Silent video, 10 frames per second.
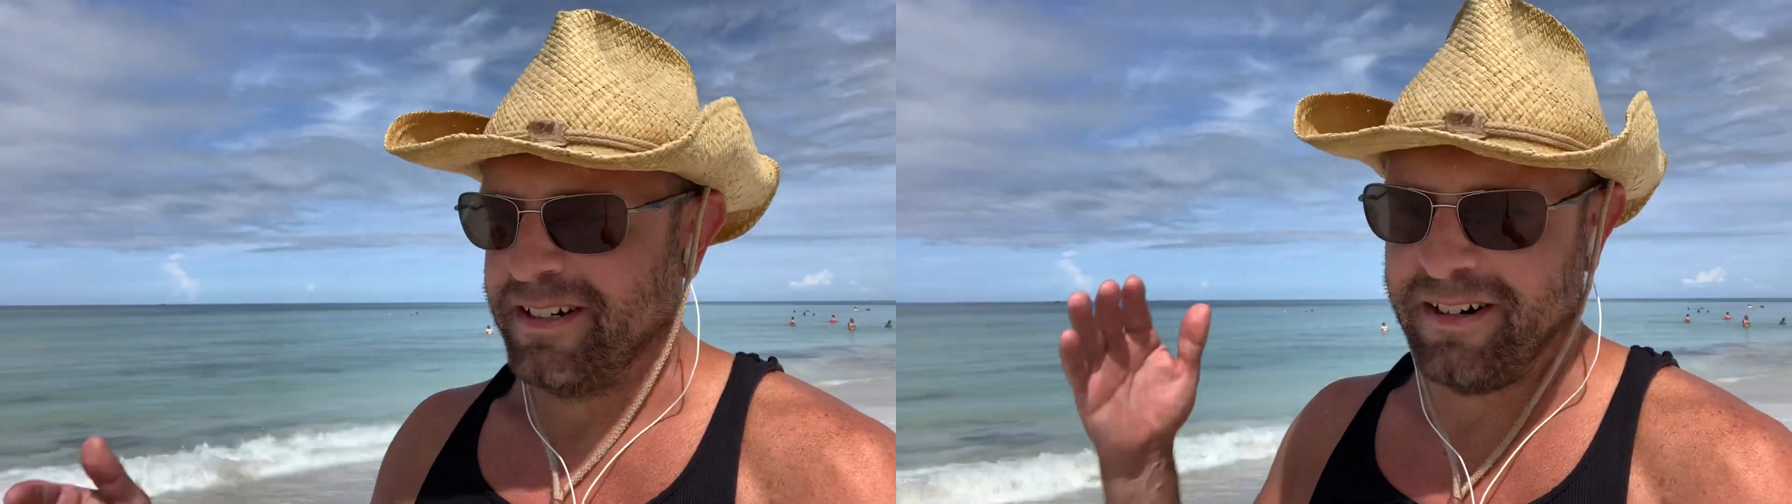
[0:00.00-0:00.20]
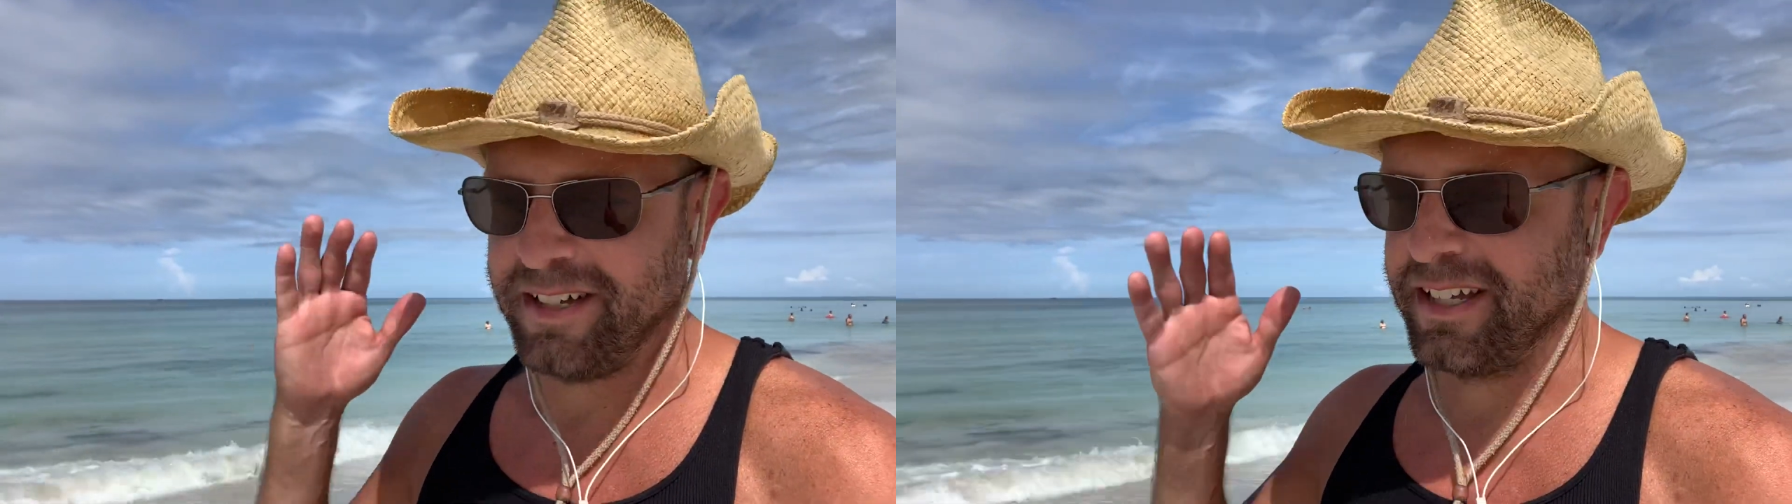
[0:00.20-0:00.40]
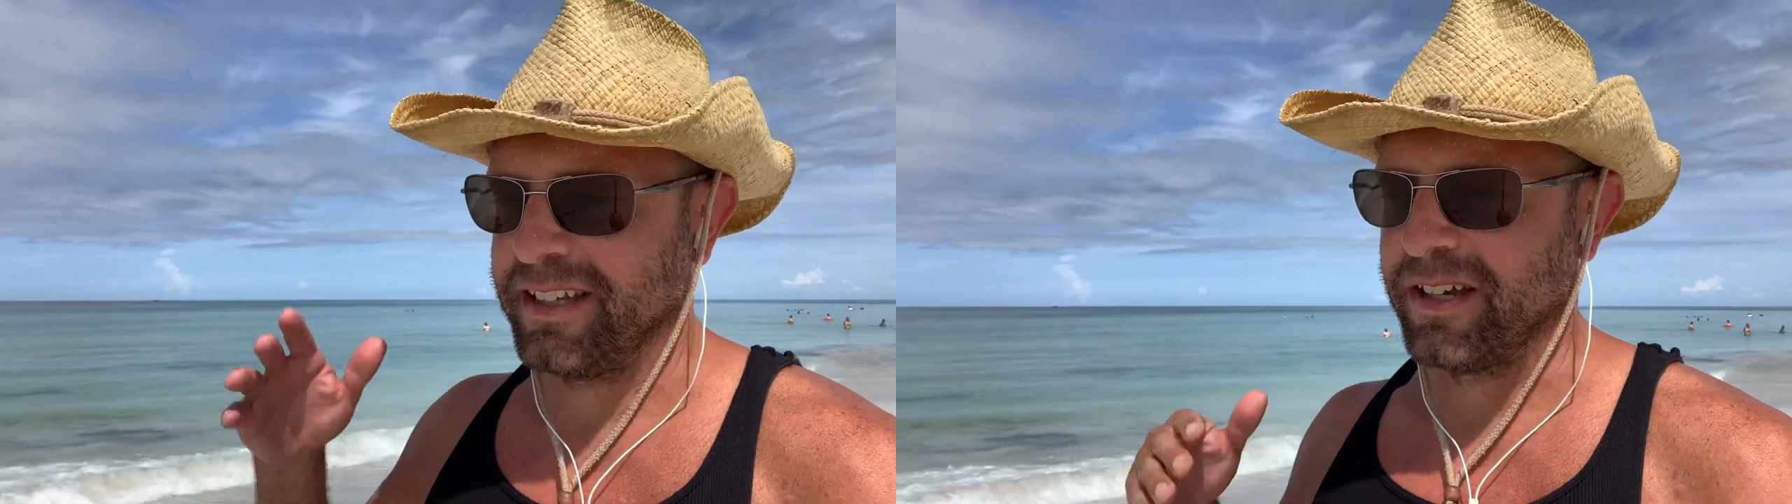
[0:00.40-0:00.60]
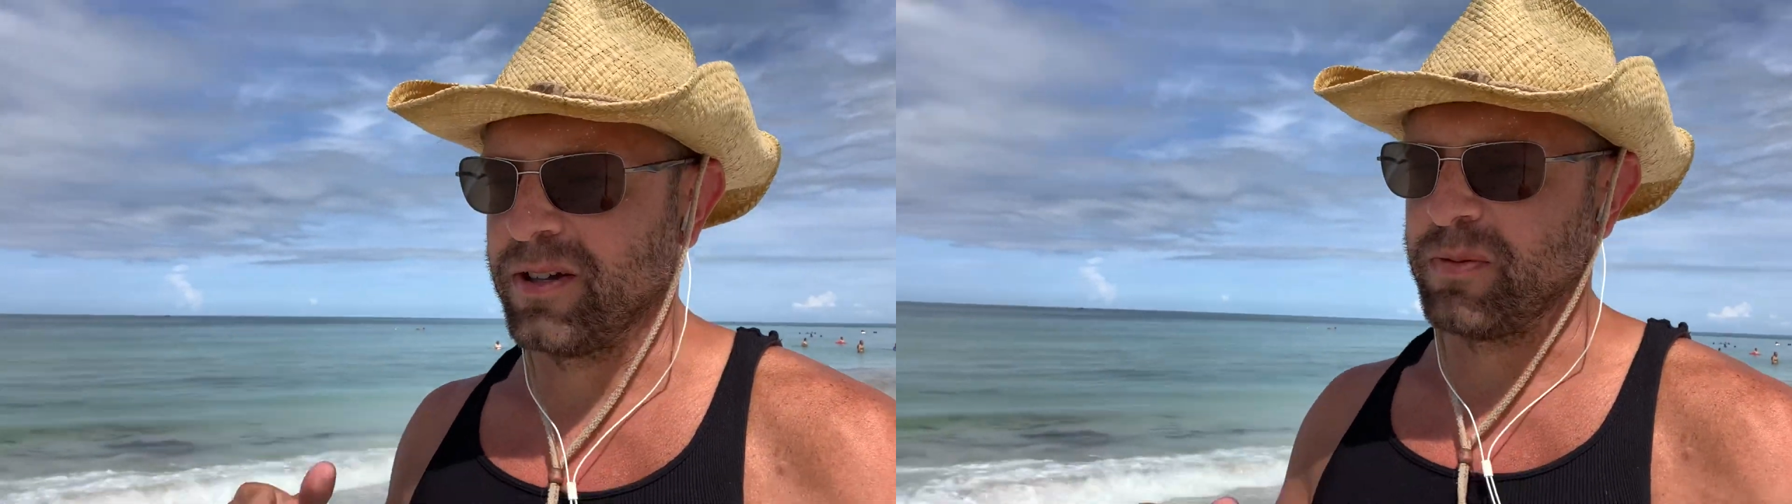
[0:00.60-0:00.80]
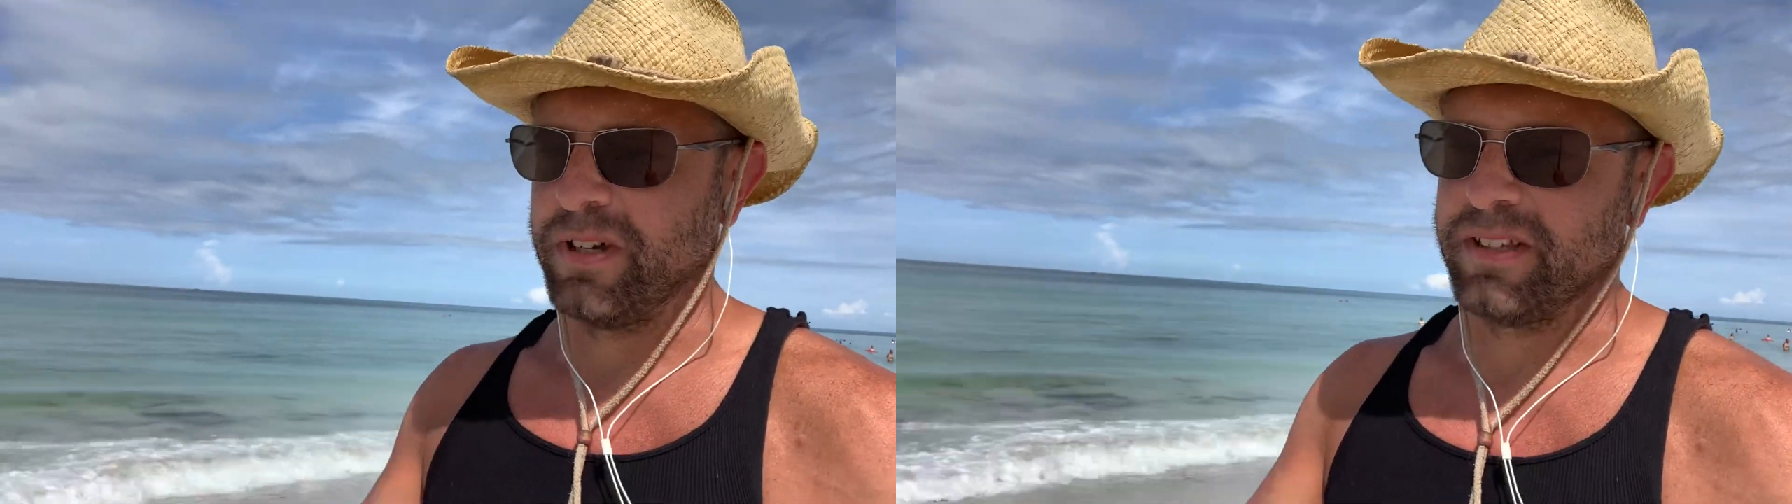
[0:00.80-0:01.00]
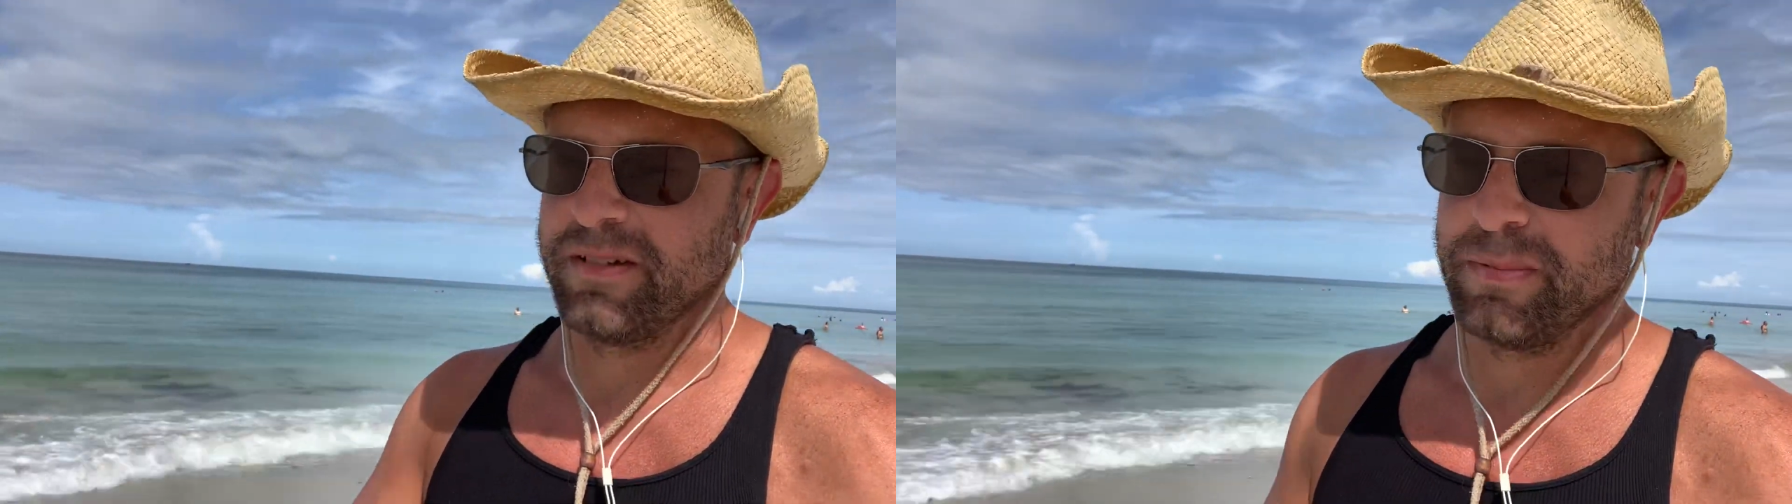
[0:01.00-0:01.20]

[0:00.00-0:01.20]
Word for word: all that goes with it.